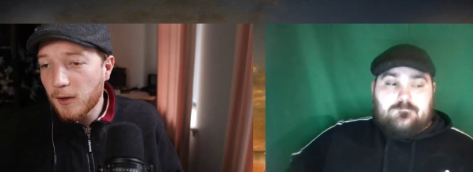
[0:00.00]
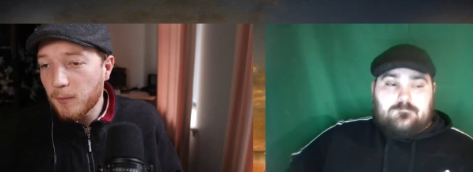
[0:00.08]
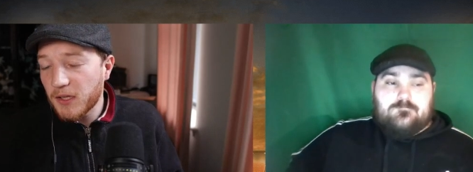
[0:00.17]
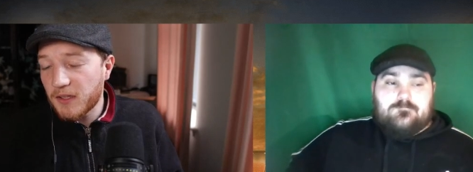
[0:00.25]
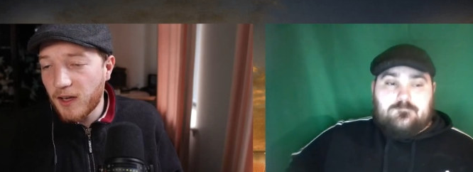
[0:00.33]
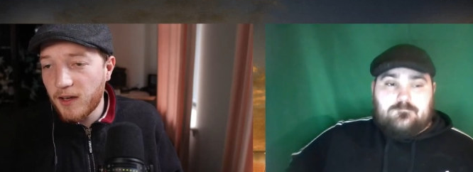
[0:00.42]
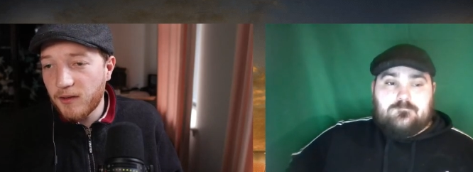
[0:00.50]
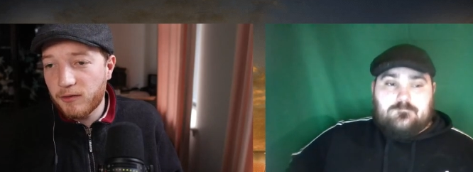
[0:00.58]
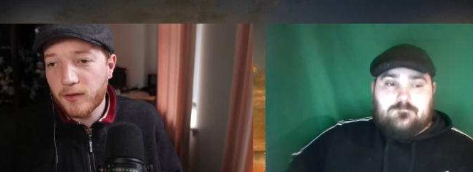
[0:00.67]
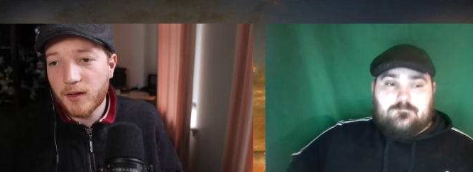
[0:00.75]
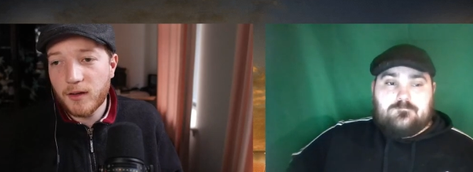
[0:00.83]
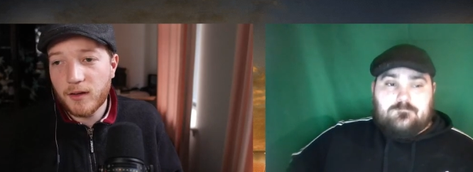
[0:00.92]
Speaker 1: But Dave,
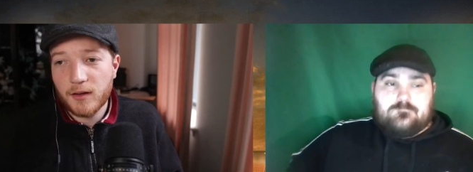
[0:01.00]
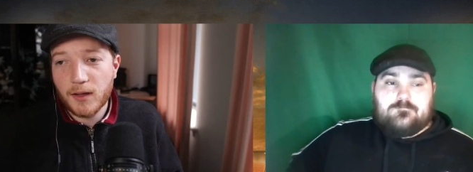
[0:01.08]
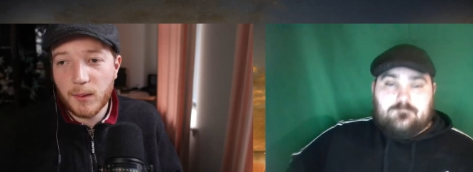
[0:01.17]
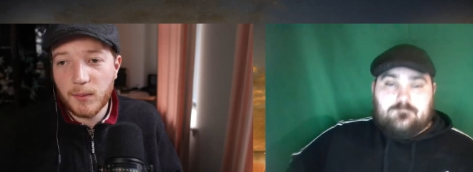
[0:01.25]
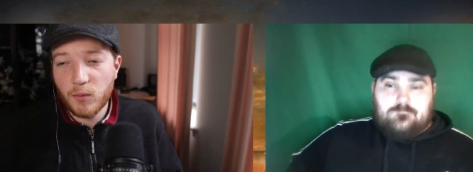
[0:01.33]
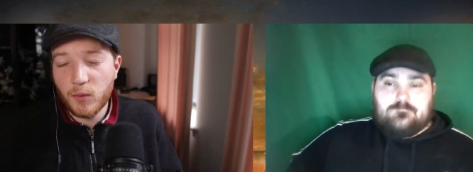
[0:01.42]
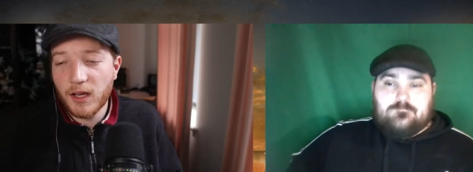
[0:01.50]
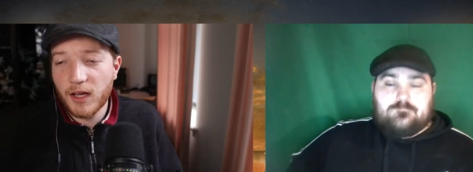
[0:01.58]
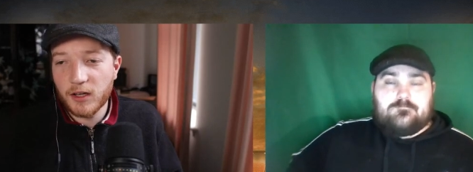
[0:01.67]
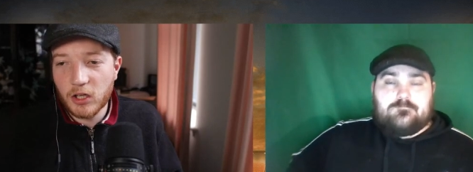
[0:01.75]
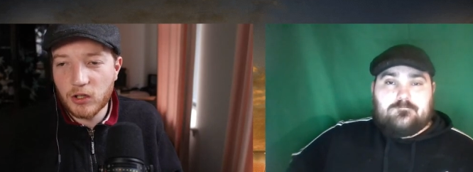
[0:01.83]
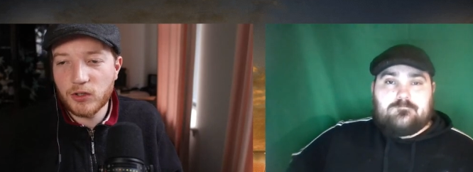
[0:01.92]
I mean, we had
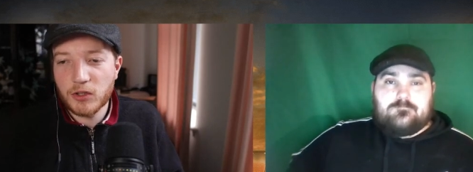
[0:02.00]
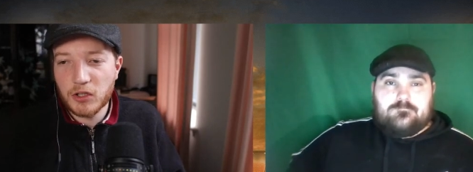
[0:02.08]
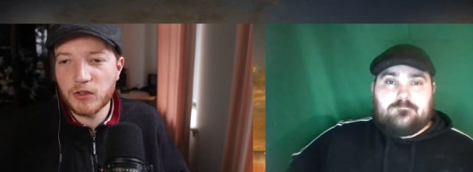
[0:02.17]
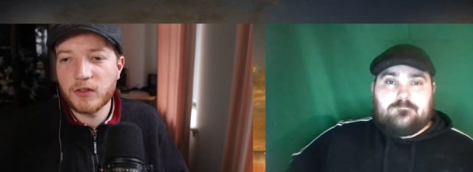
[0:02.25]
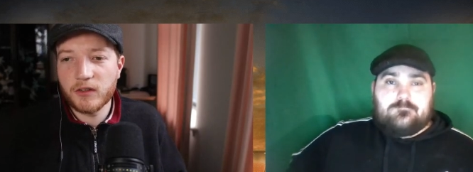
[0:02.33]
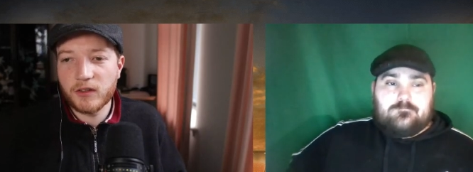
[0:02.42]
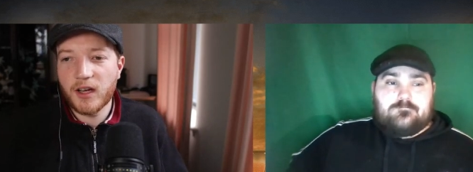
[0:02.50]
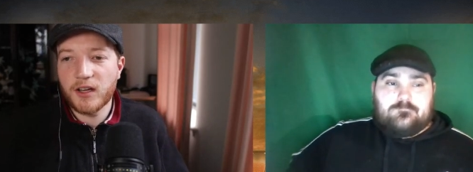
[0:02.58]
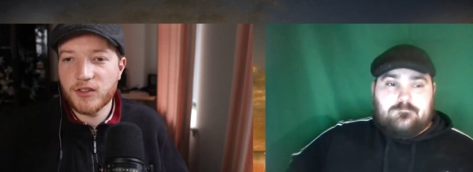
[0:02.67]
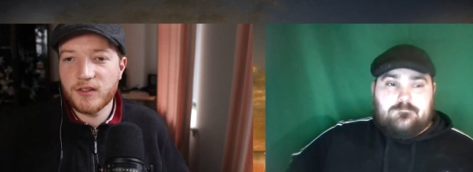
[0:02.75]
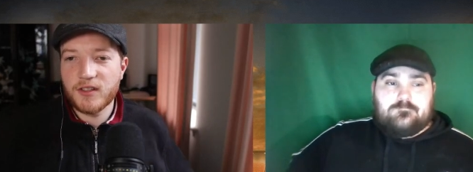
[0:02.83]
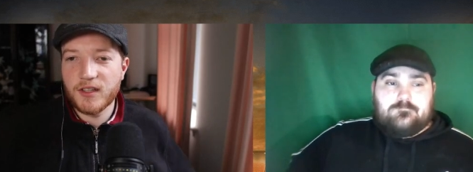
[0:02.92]
a good, good
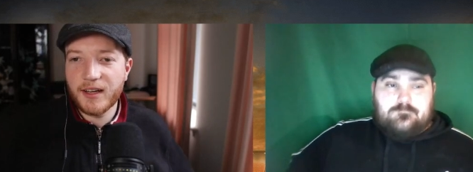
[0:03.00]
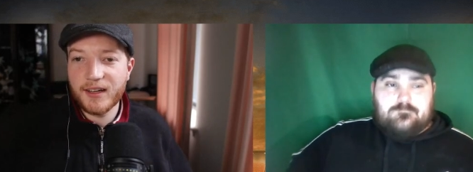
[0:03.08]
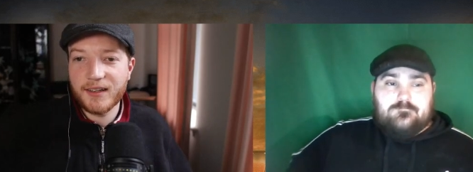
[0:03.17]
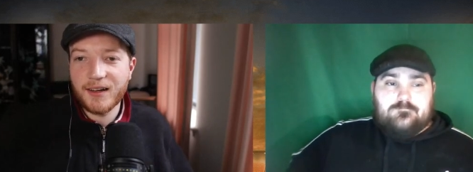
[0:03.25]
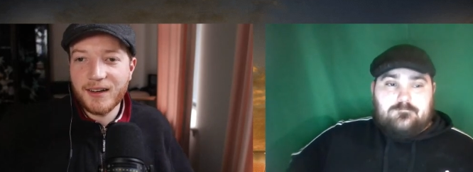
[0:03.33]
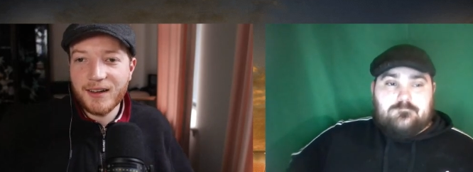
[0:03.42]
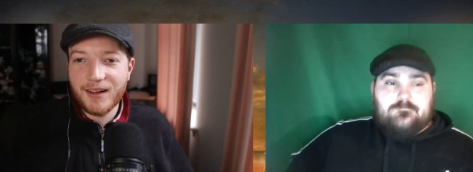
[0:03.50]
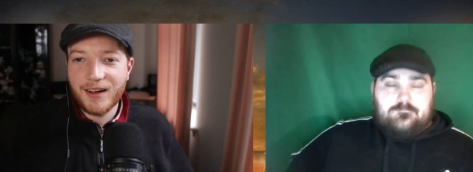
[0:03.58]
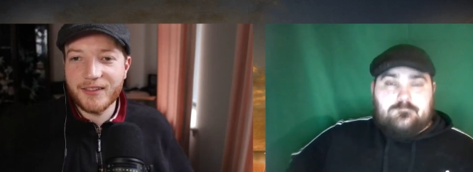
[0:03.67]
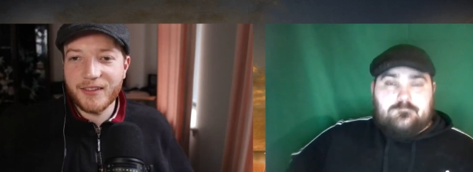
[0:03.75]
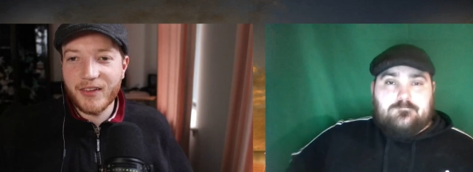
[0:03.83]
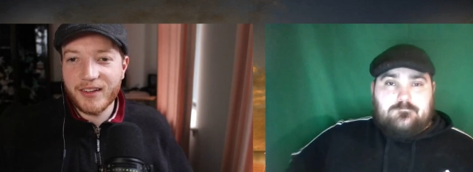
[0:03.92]
discussion today
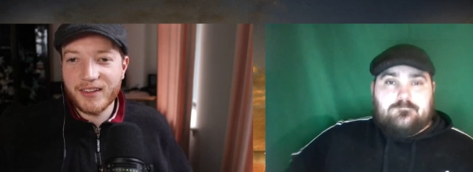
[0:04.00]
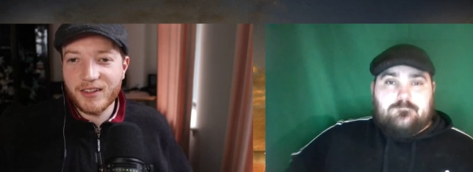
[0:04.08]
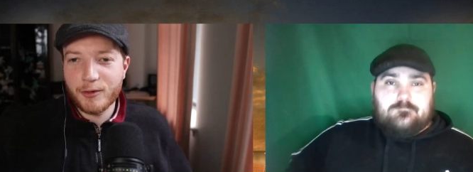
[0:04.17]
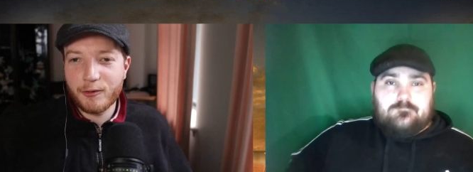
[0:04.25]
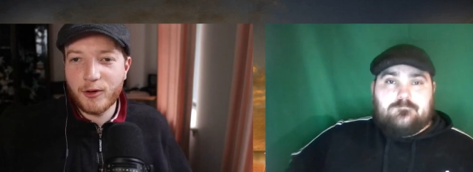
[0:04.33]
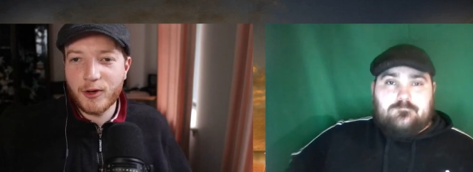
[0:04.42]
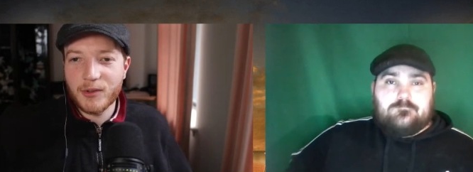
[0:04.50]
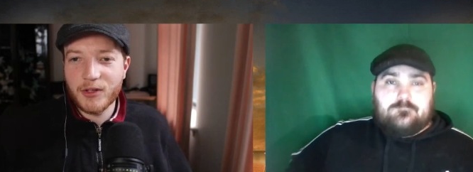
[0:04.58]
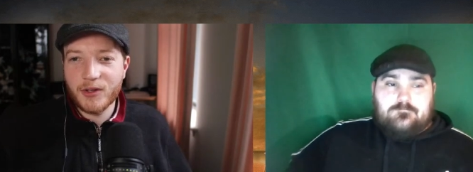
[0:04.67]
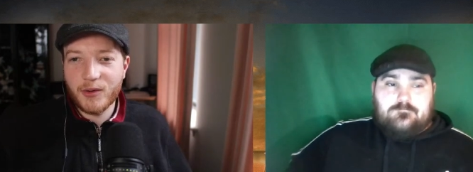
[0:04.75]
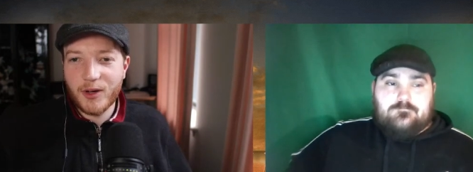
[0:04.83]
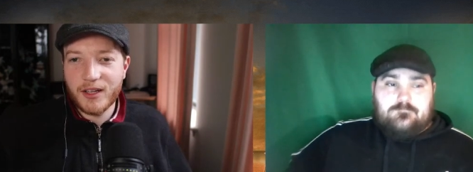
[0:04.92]
on the likes of the
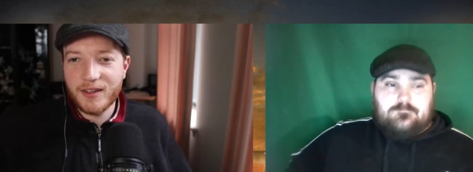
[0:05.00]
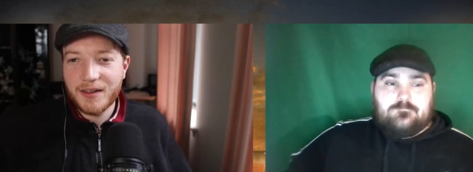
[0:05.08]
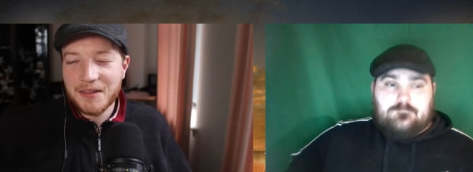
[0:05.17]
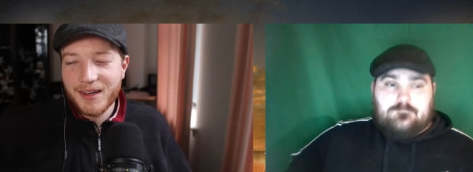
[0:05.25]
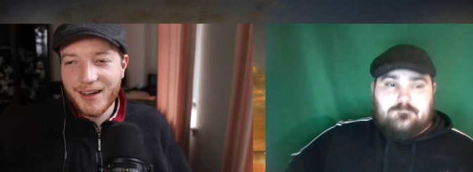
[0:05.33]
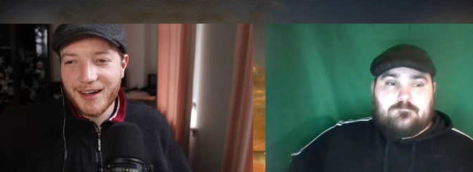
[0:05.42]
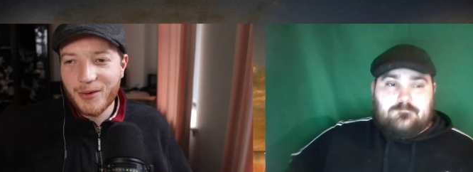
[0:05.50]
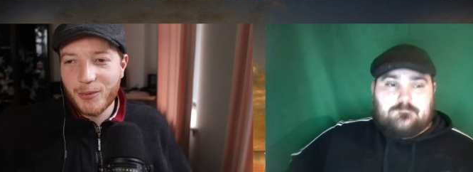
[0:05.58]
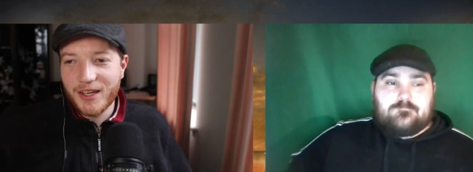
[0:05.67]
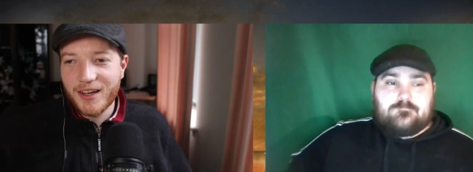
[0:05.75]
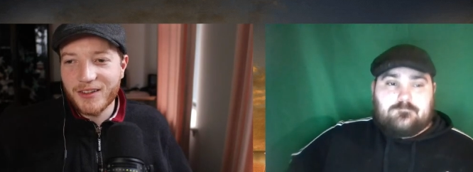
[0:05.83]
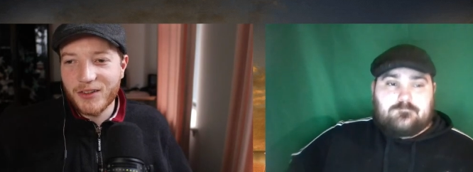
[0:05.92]
Formula One. Uh, we
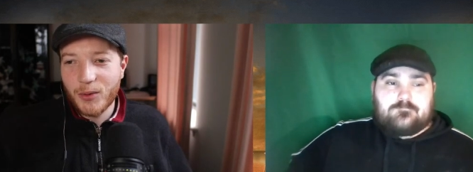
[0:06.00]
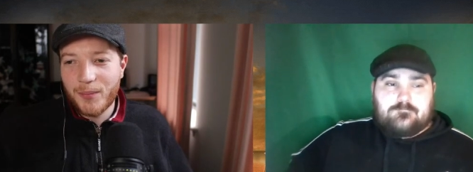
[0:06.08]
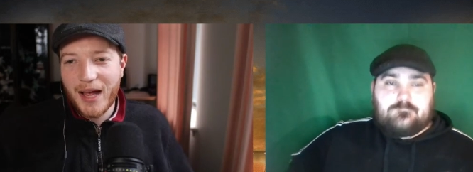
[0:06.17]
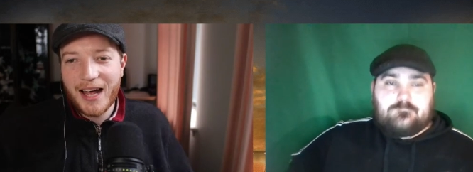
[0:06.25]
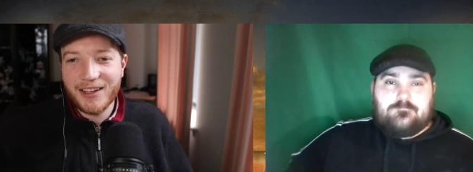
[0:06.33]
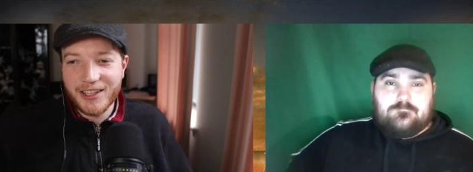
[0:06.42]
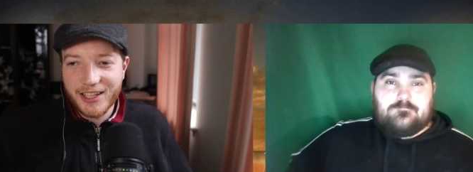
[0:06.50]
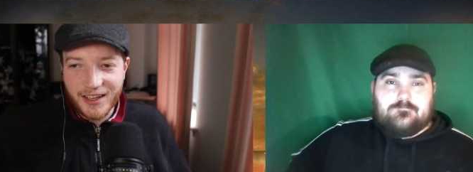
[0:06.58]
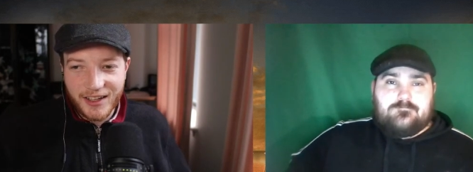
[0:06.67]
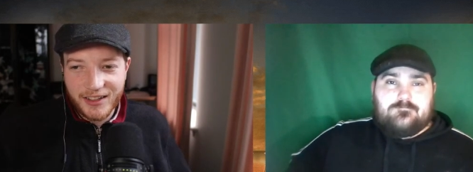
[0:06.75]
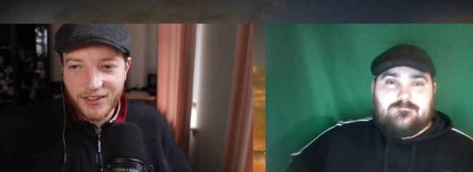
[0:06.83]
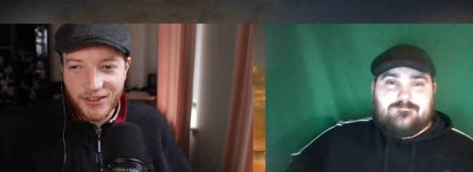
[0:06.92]
got a little palate
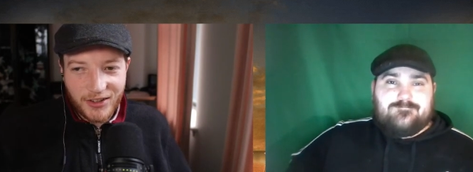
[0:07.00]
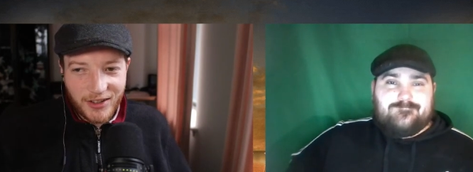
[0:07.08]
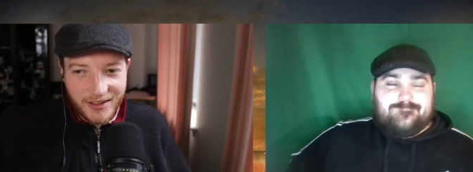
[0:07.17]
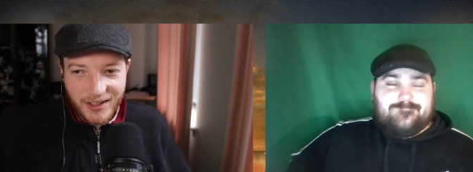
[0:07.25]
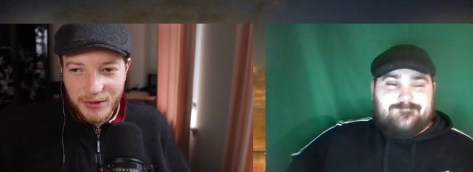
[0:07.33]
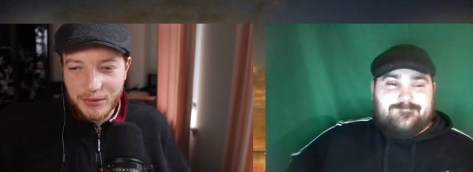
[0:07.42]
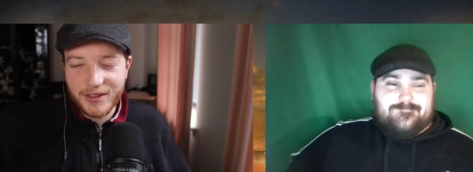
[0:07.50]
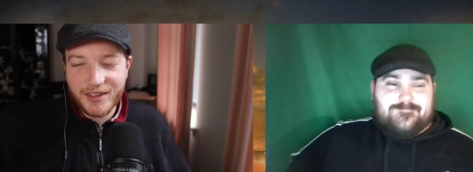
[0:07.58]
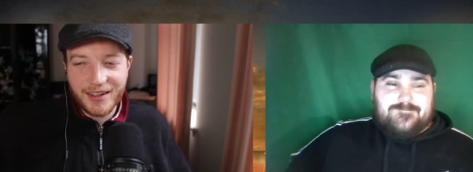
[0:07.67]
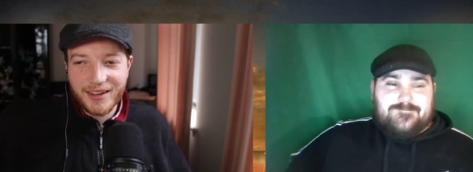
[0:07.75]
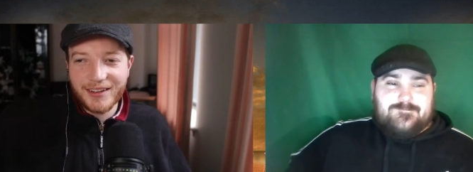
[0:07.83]
cleanser, I think, with uh,